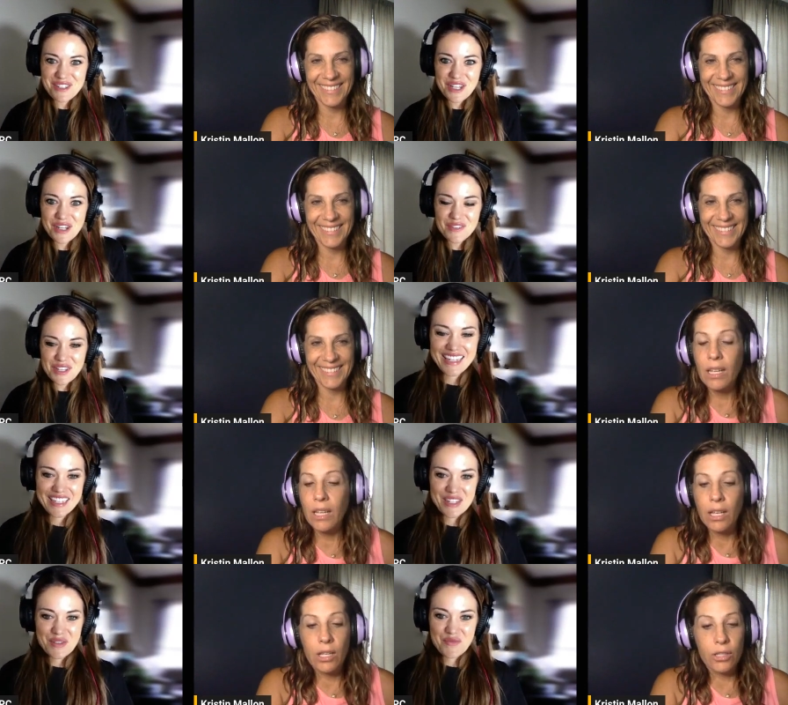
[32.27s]
Speaker 1: yourself.
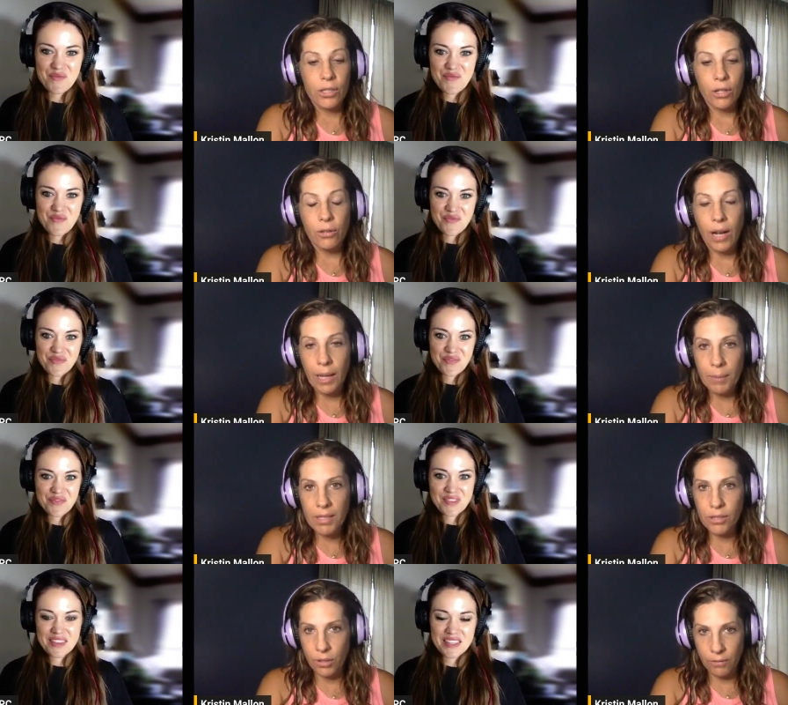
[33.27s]
So, I'm
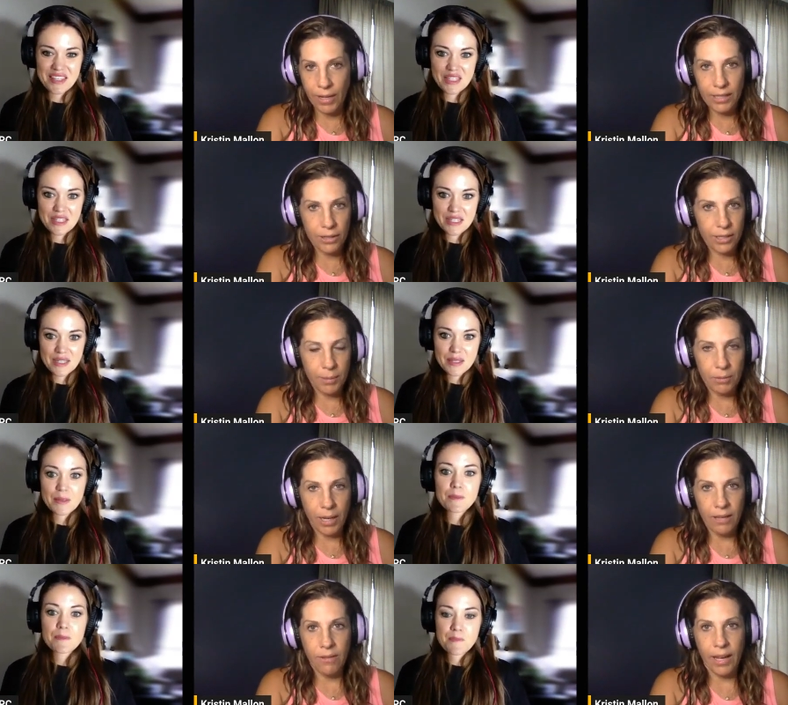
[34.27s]
a certified nurse
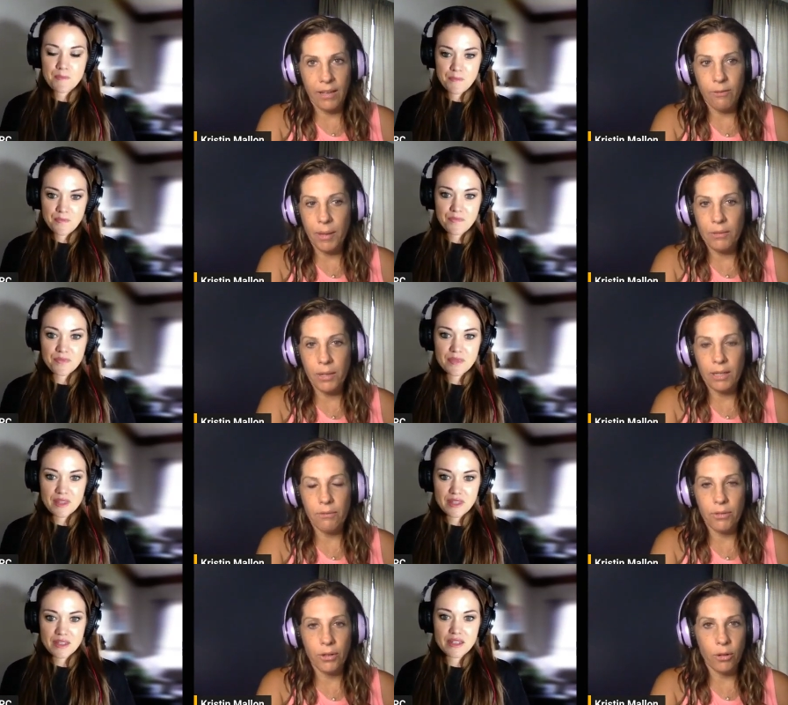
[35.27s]
midwife. I've been
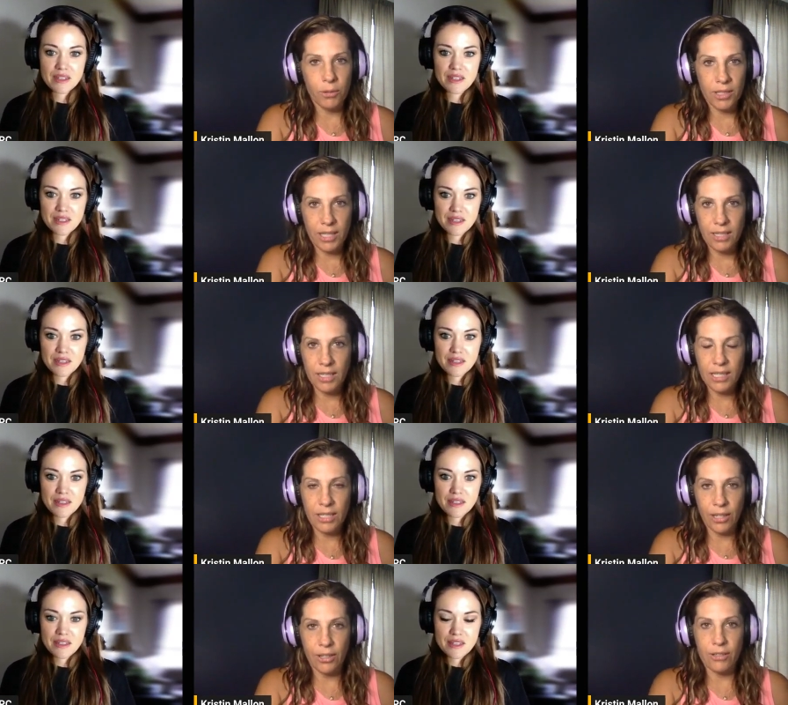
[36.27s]
one for almost
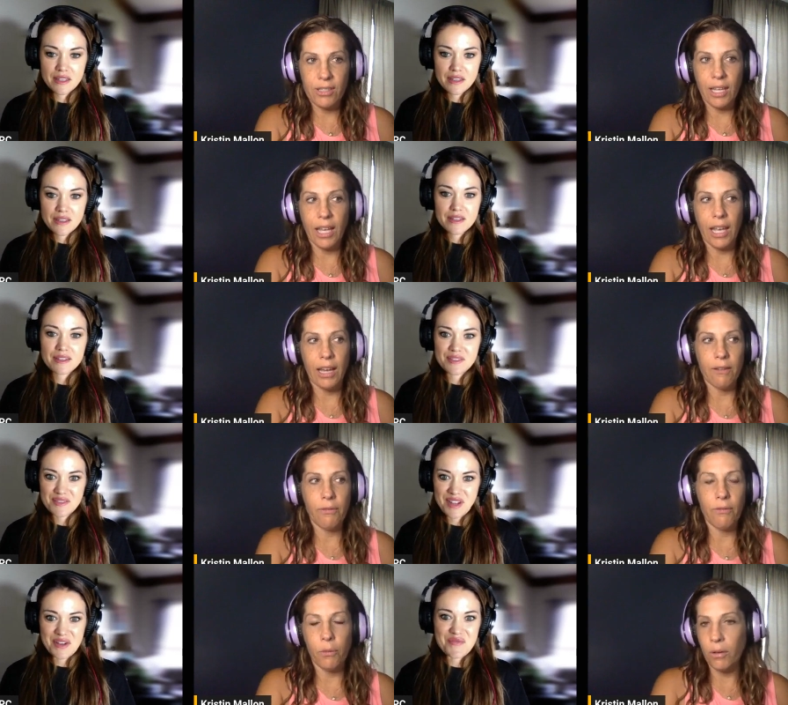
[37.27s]
18 years. I have
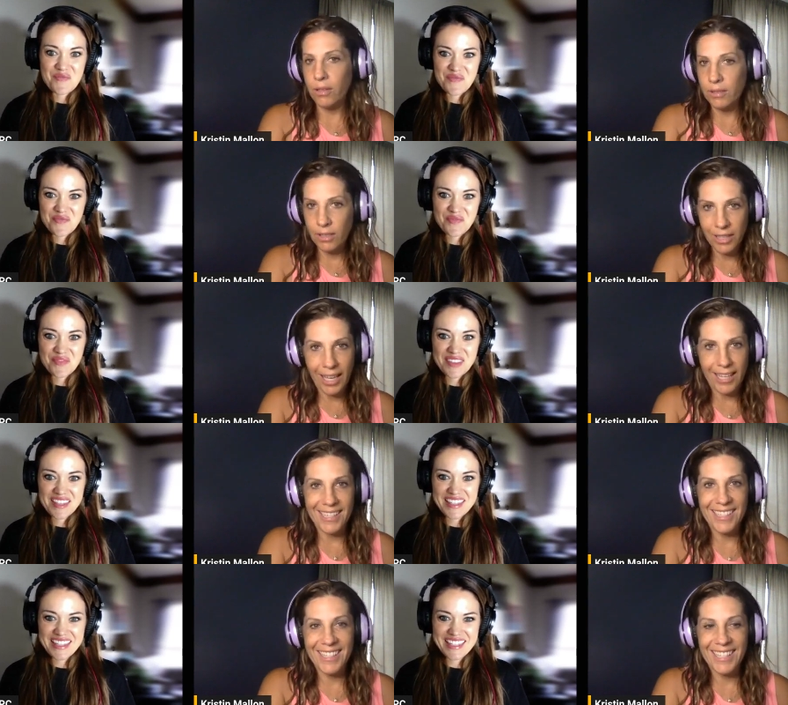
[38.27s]
four little
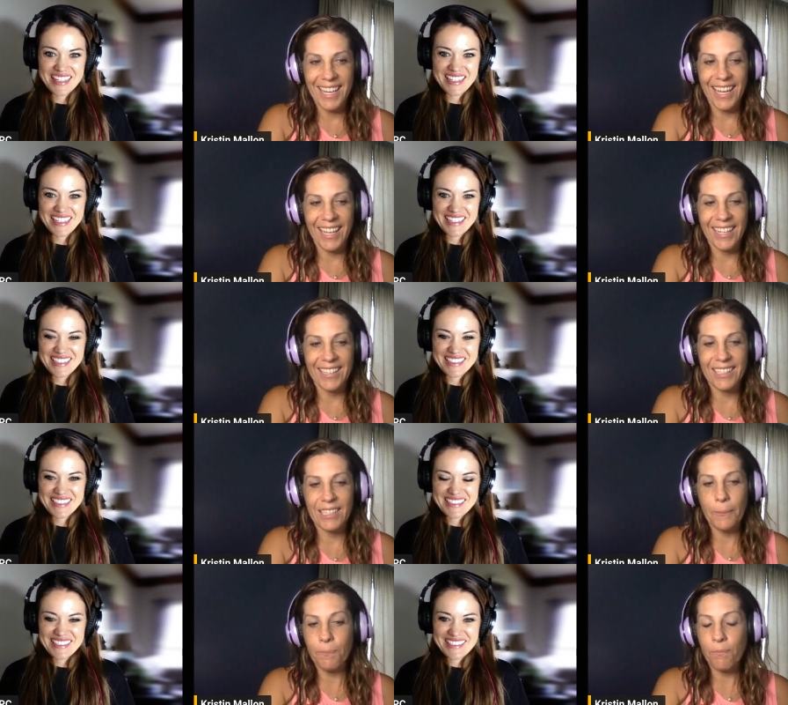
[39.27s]
kids,
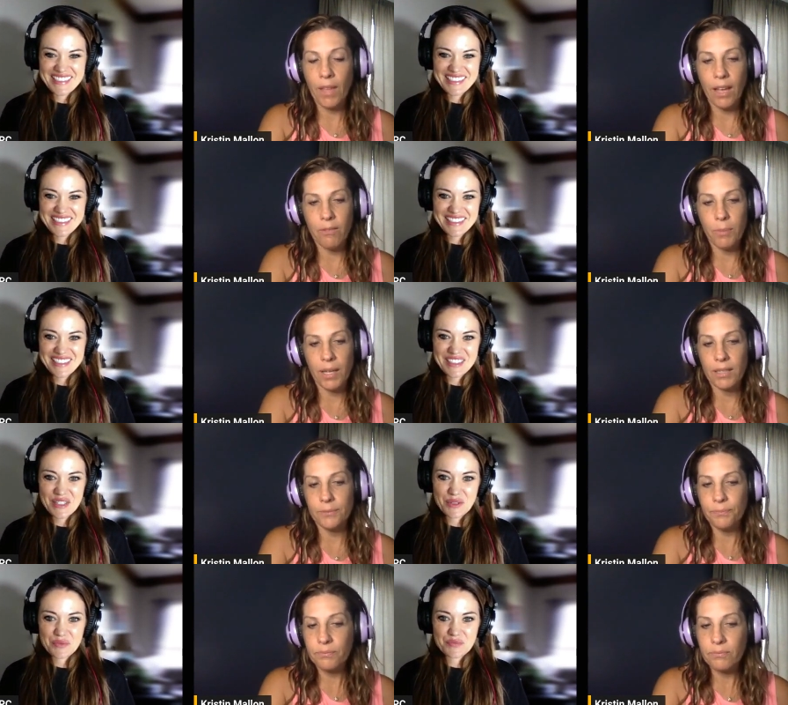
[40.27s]
and I've
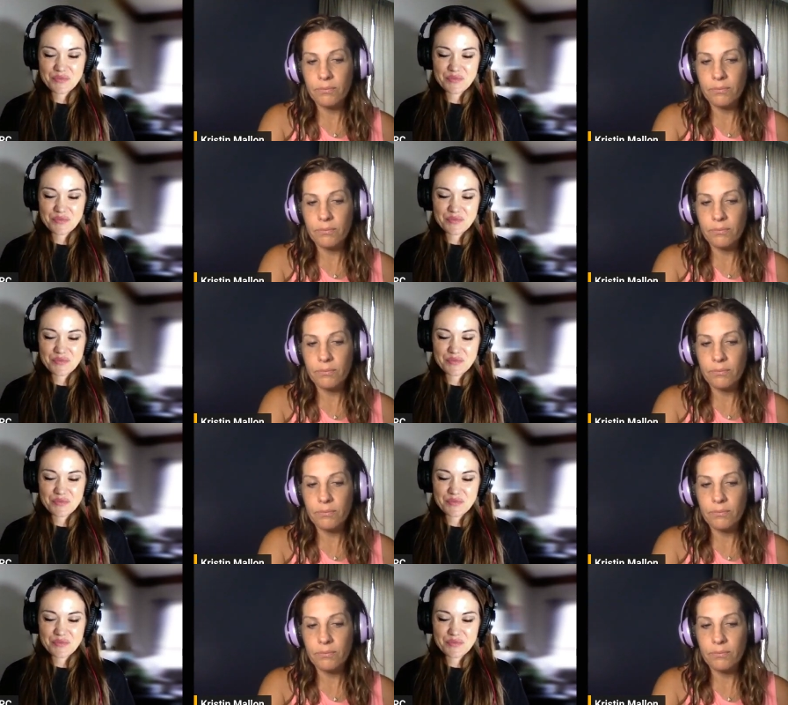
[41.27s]
been